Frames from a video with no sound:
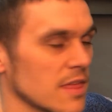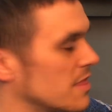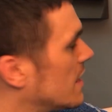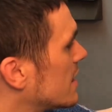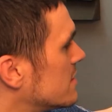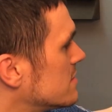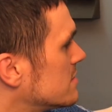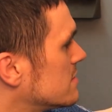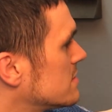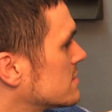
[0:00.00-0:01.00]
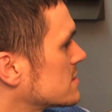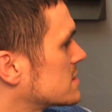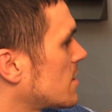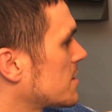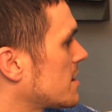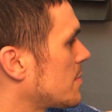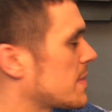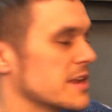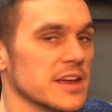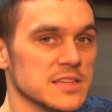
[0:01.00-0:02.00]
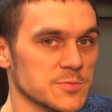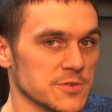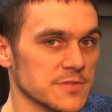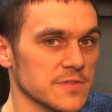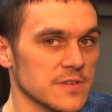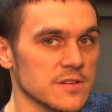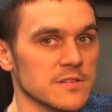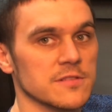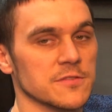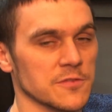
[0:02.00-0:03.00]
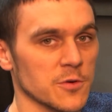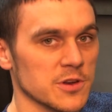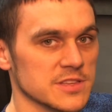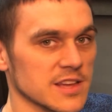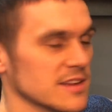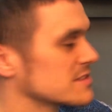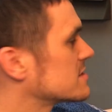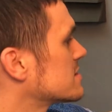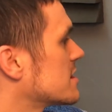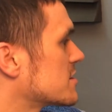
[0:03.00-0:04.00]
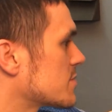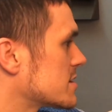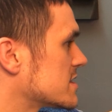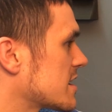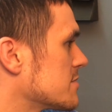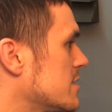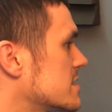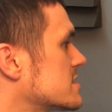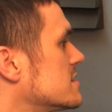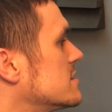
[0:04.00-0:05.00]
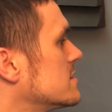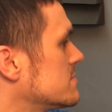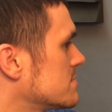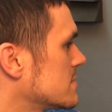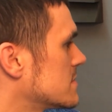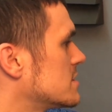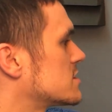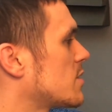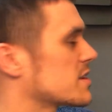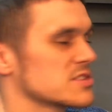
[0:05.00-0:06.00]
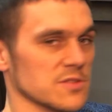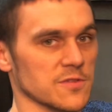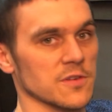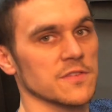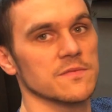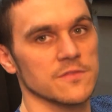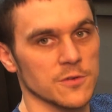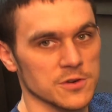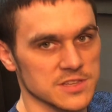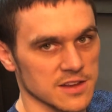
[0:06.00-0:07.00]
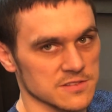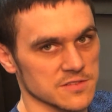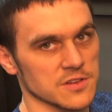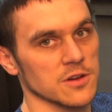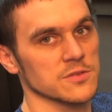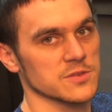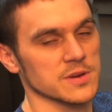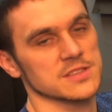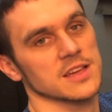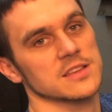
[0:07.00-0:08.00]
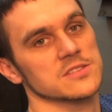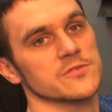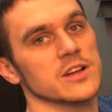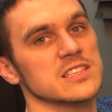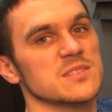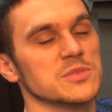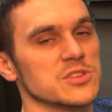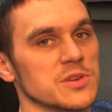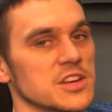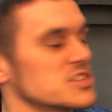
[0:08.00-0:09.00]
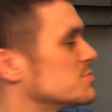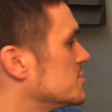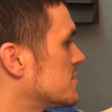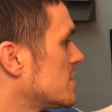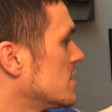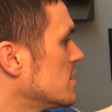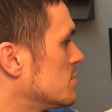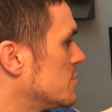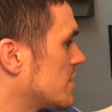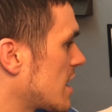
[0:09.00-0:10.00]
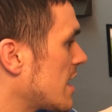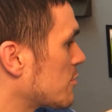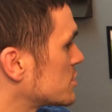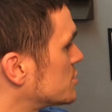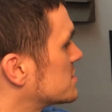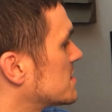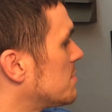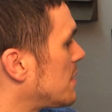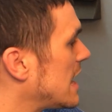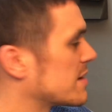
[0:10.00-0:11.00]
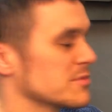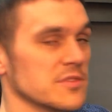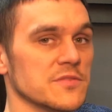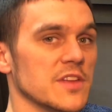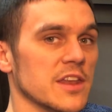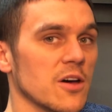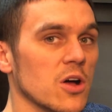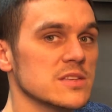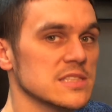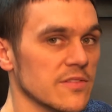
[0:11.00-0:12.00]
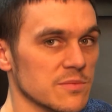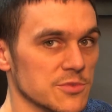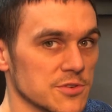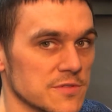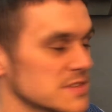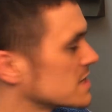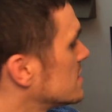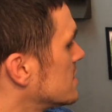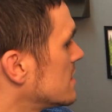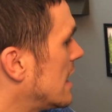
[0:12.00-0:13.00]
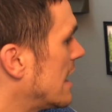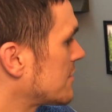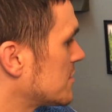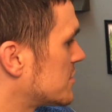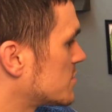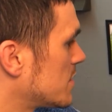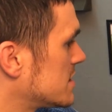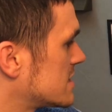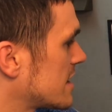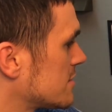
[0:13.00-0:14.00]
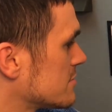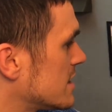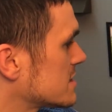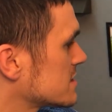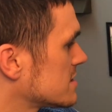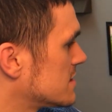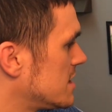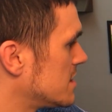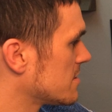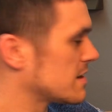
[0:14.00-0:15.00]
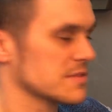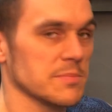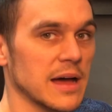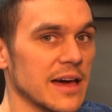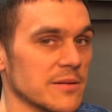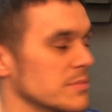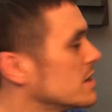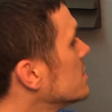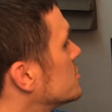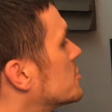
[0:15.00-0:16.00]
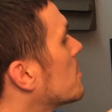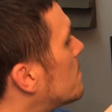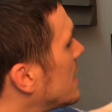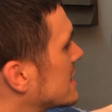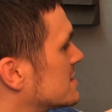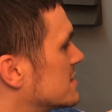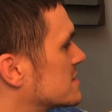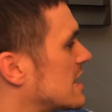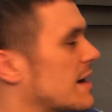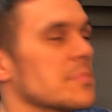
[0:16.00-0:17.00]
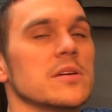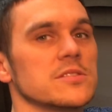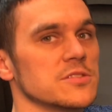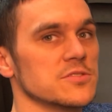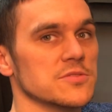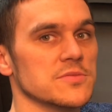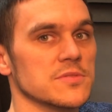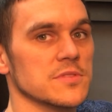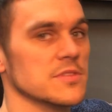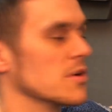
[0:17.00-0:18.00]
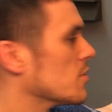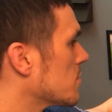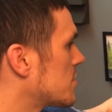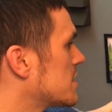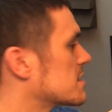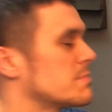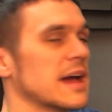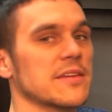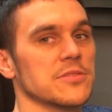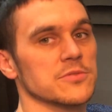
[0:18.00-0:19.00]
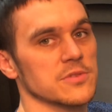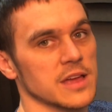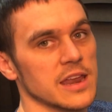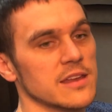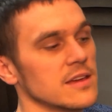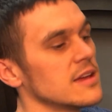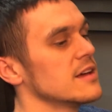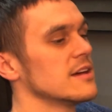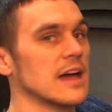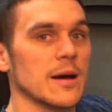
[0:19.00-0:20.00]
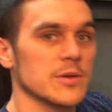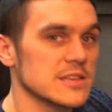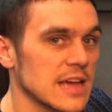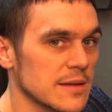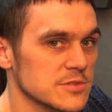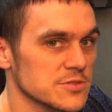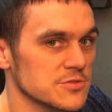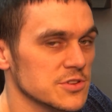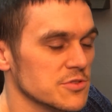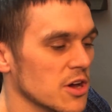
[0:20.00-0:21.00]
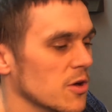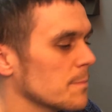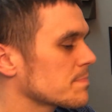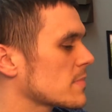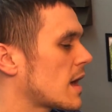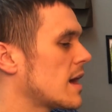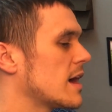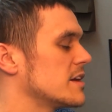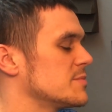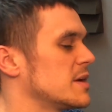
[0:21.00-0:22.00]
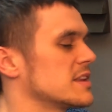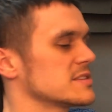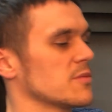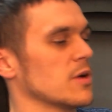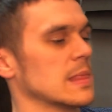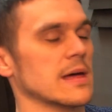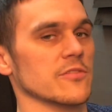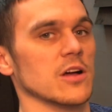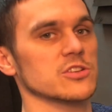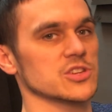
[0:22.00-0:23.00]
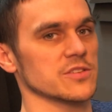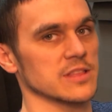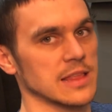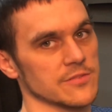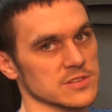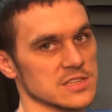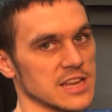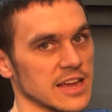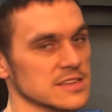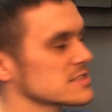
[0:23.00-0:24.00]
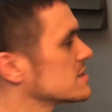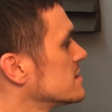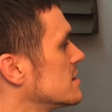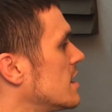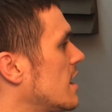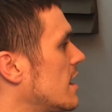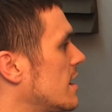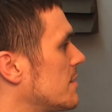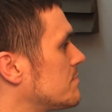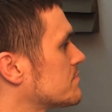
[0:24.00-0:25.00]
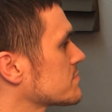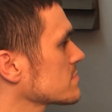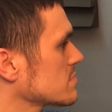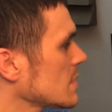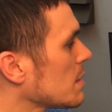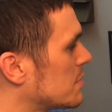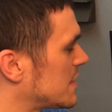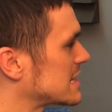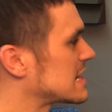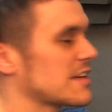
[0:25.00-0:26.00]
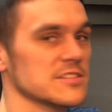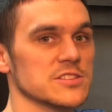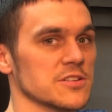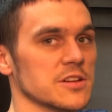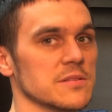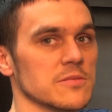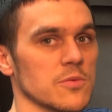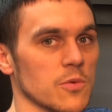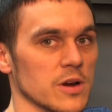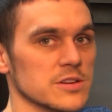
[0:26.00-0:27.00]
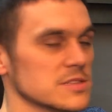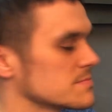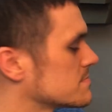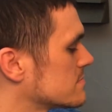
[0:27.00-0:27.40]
then starting up on the next move for 40 seconds, then a 20-second rest, and so on and so forth. 40 seconds of go, 20 seconds of rest in between each move. Moving on, once you get to the bottom, you've done all 7 moves. After the 20-second rest, here at the bottom, you go back to the top to do the whole thing back through again. How many times through do you go? It depends on what level. I'll show you the levels next. But that's how the circuit works.